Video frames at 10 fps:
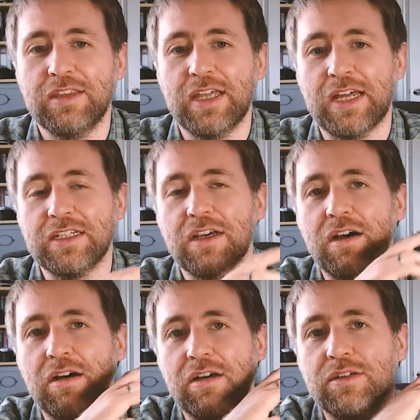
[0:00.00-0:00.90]
that
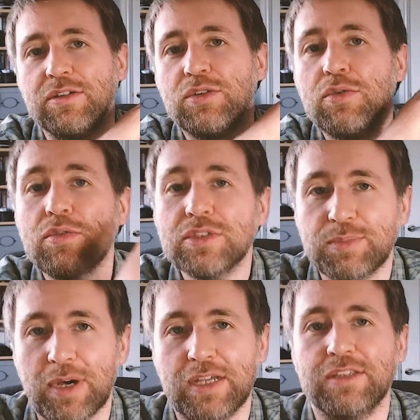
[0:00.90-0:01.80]
are
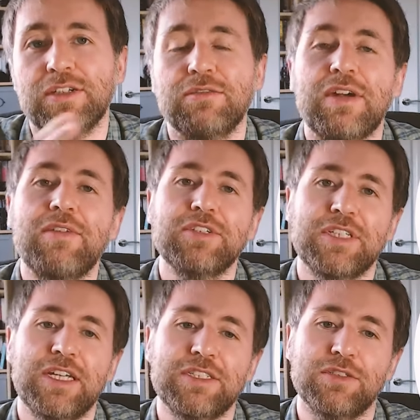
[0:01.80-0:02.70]
caused by the
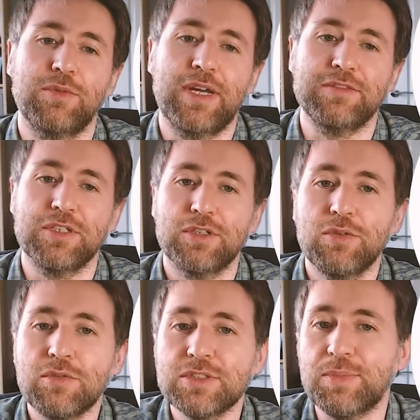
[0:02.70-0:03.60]
gravitational waves that are
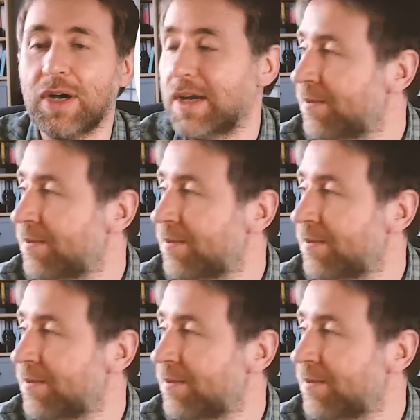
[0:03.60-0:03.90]
caused